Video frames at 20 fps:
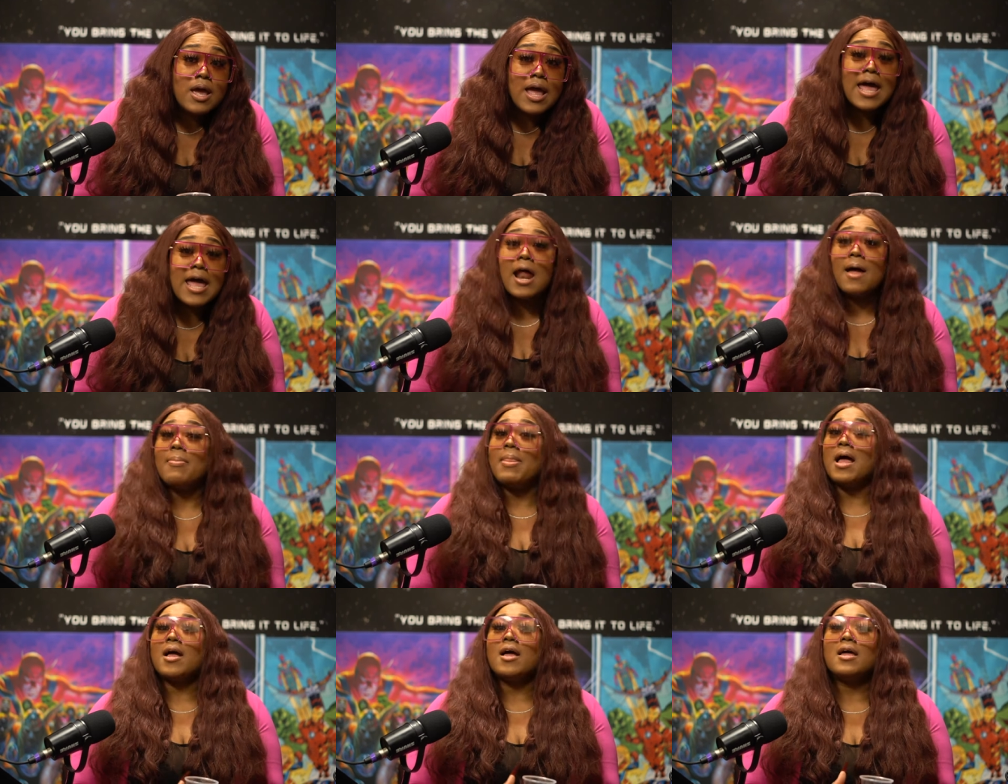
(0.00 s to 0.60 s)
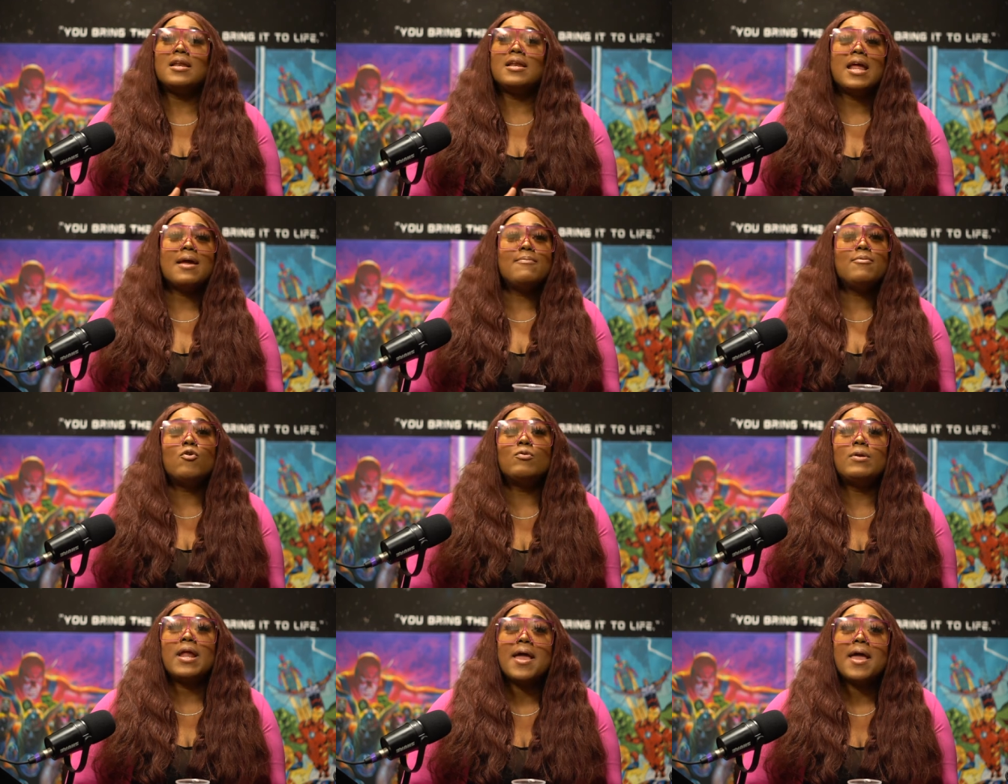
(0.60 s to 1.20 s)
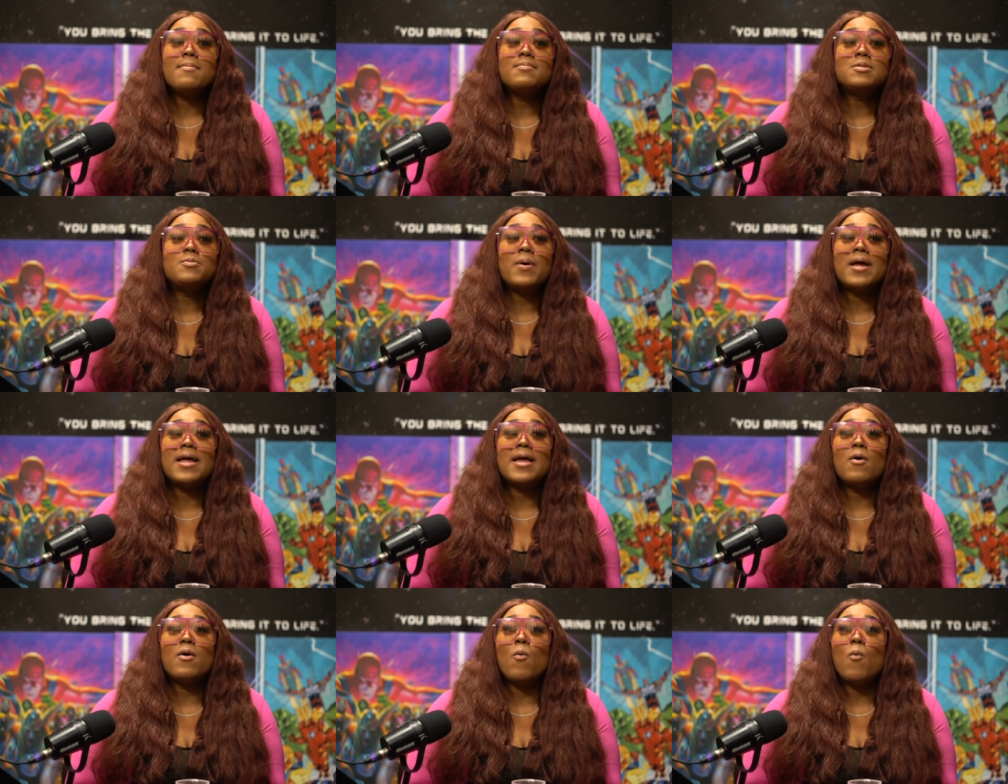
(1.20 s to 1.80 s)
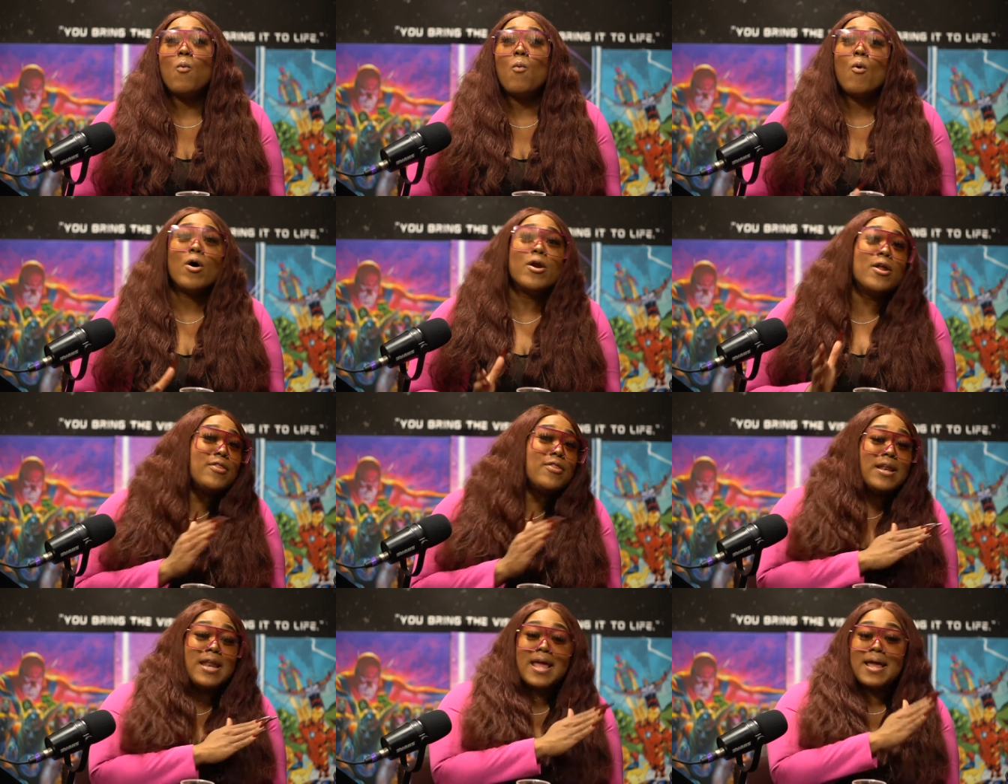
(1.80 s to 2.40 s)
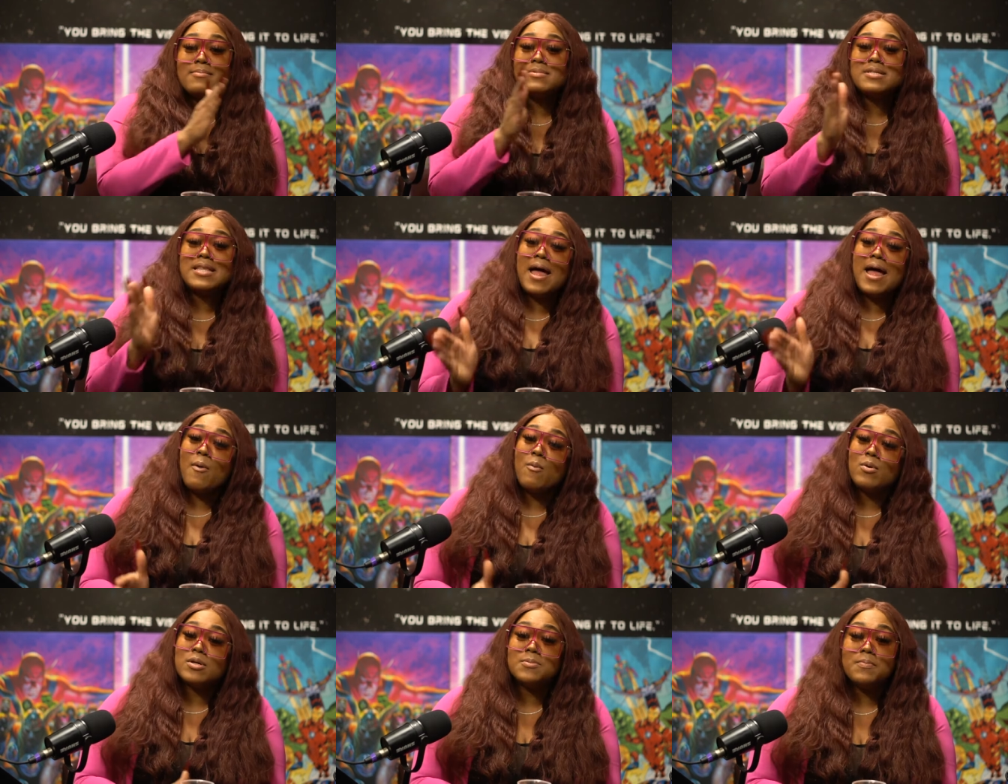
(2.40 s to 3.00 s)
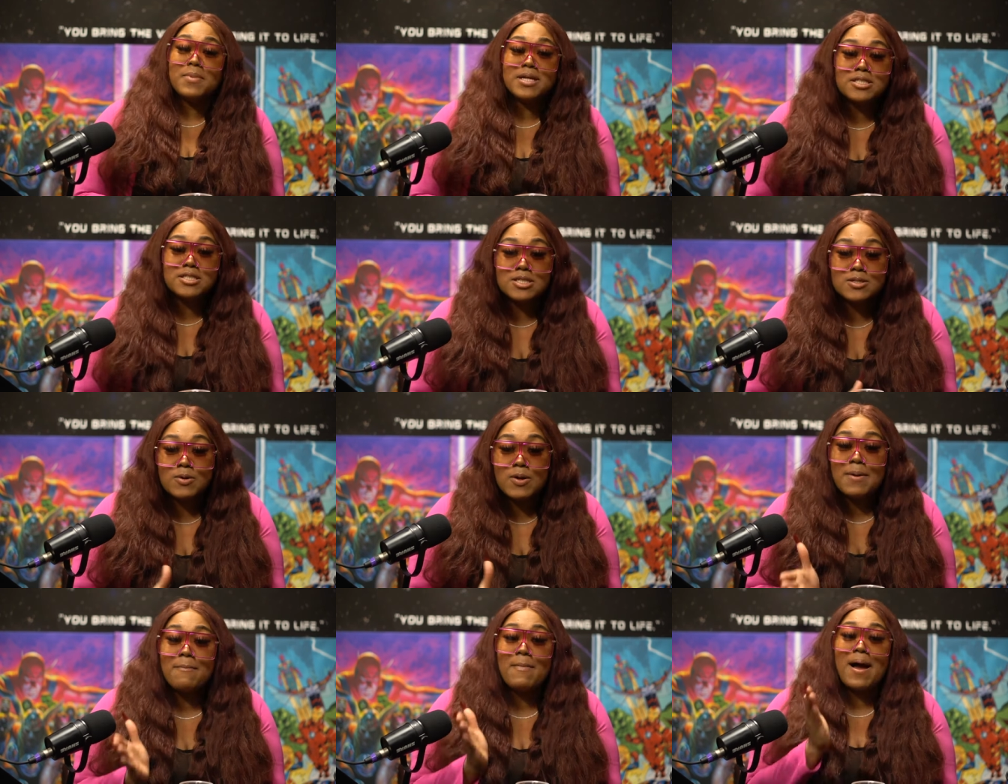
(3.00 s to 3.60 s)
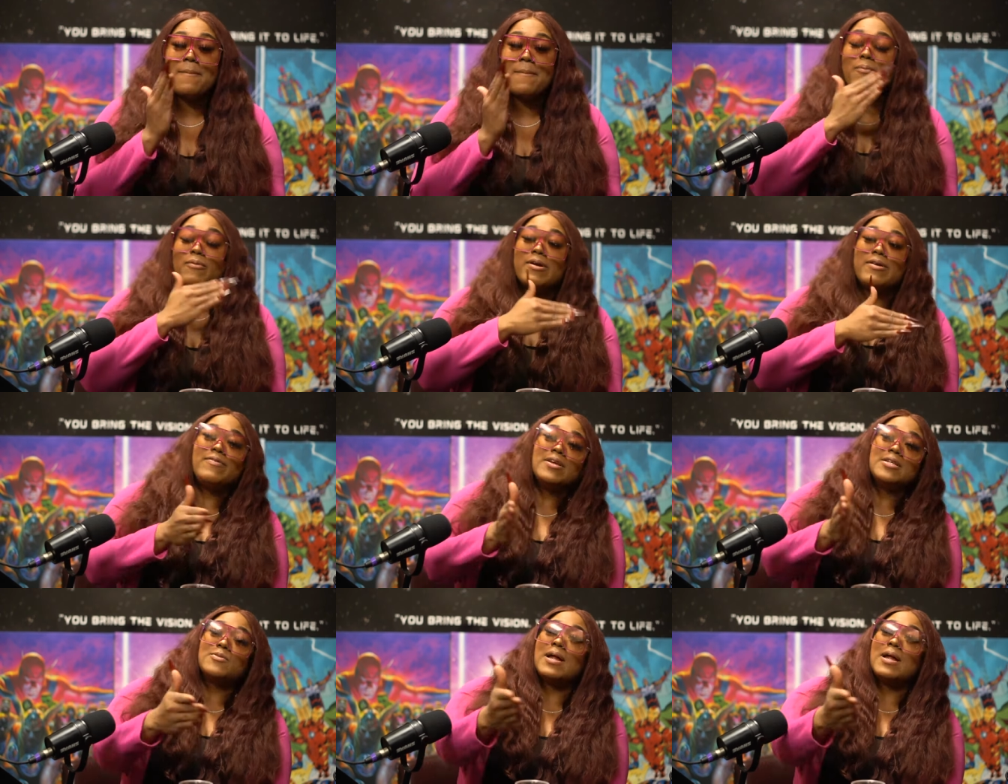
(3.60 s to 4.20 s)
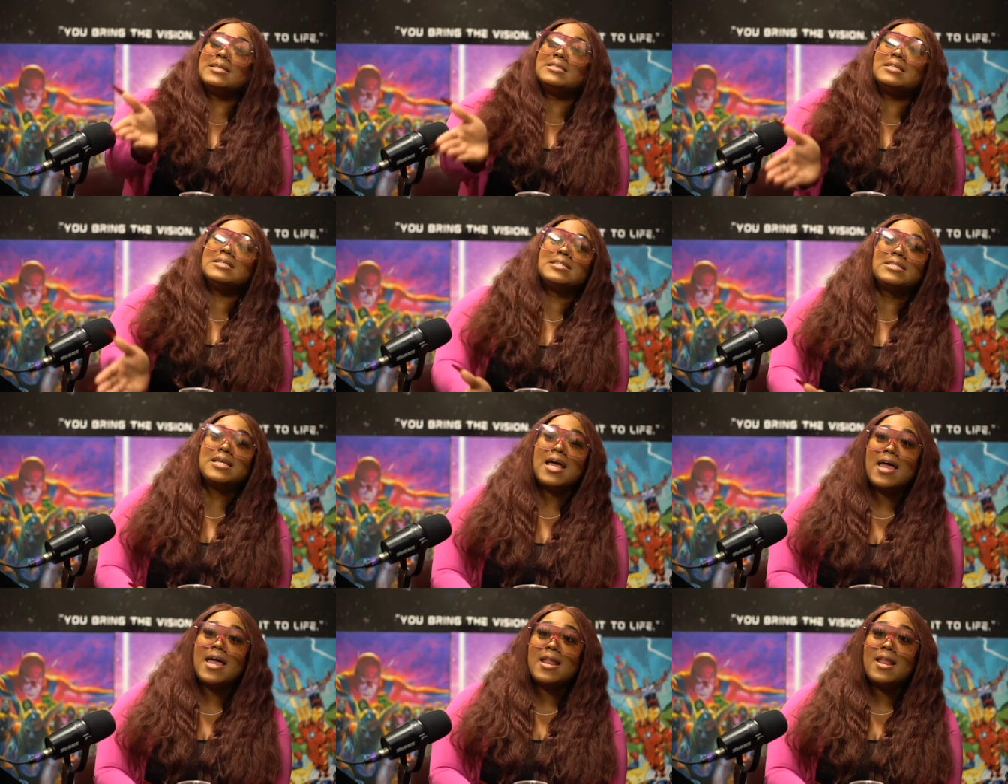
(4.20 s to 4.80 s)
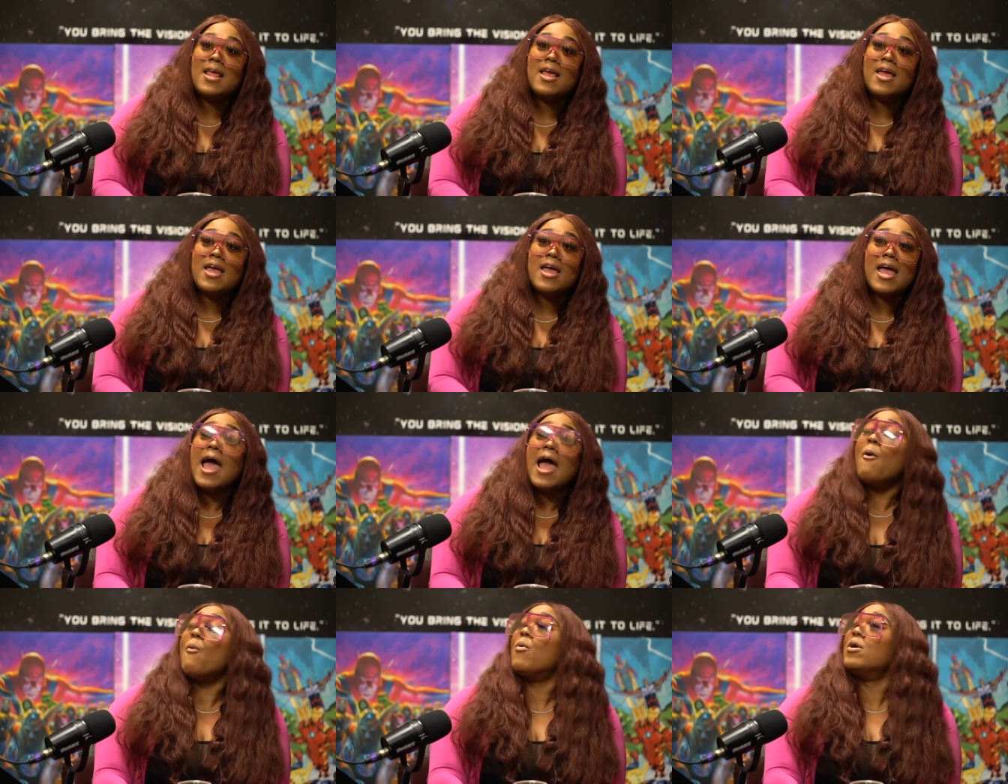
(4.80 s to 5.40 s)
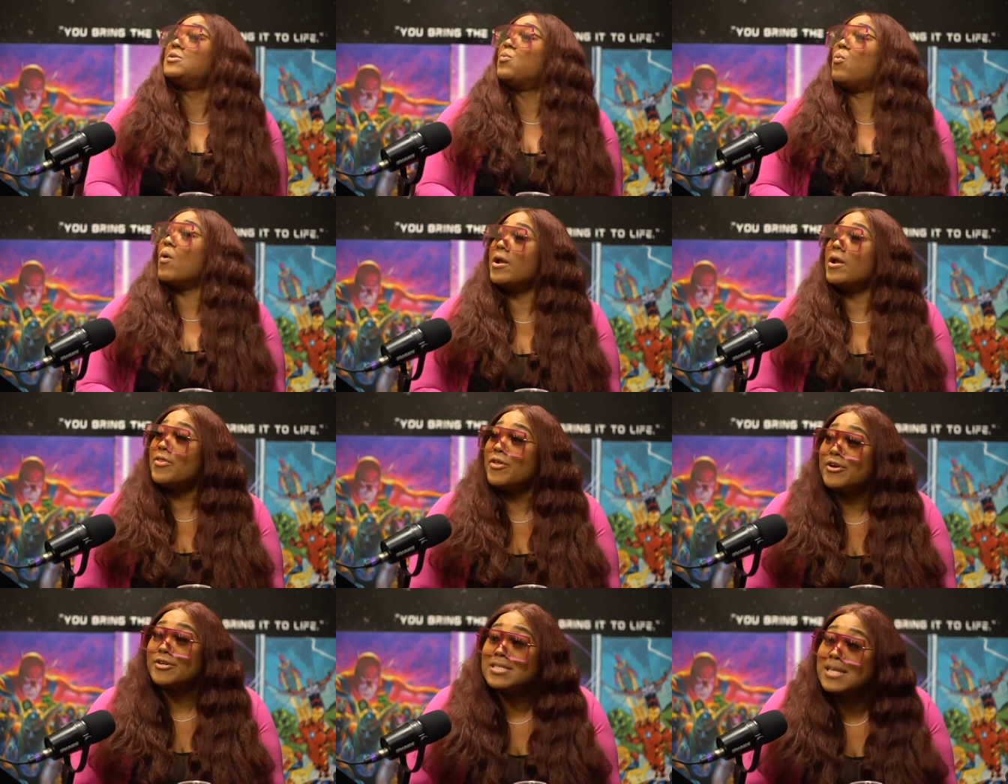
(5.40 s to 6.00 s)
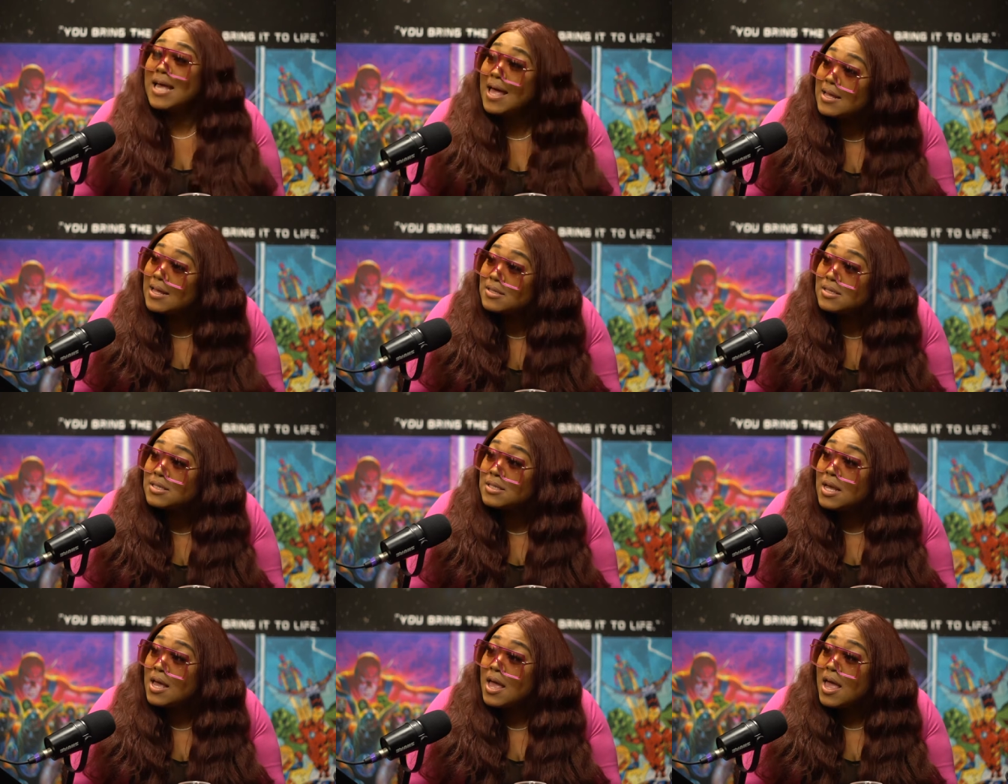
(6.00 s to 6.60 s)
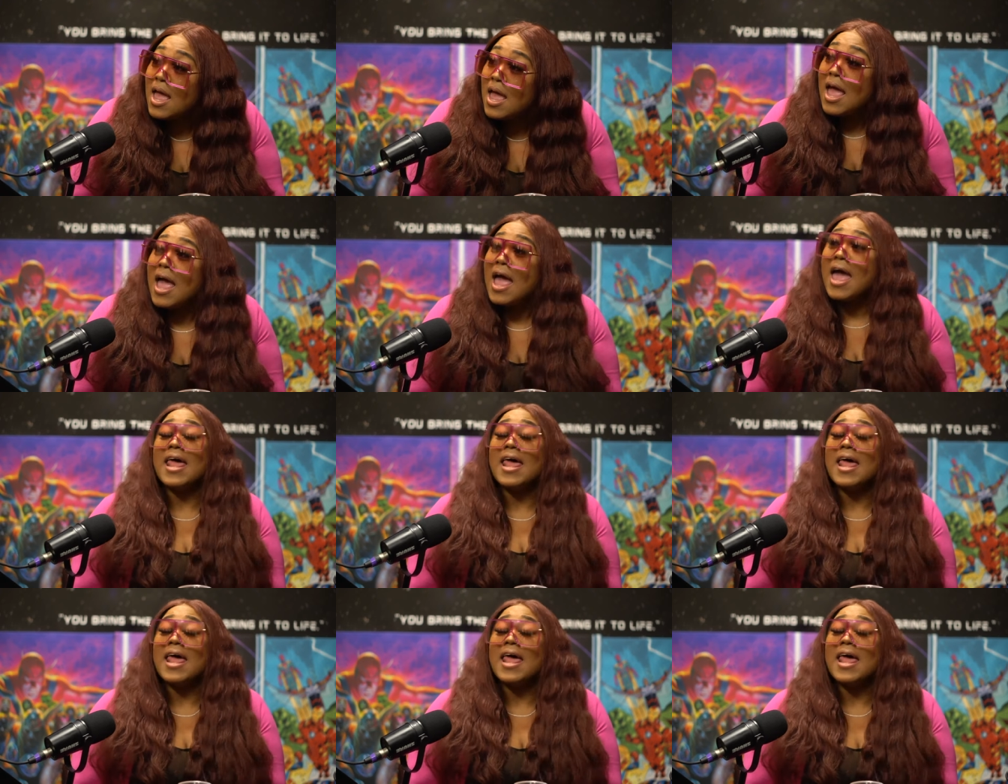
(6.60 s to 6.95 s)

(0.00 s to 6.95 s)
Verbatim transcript: and I'm not gonna name no names, but one of the names that was mentioned in my previous what I just said was one of their sets. Wow.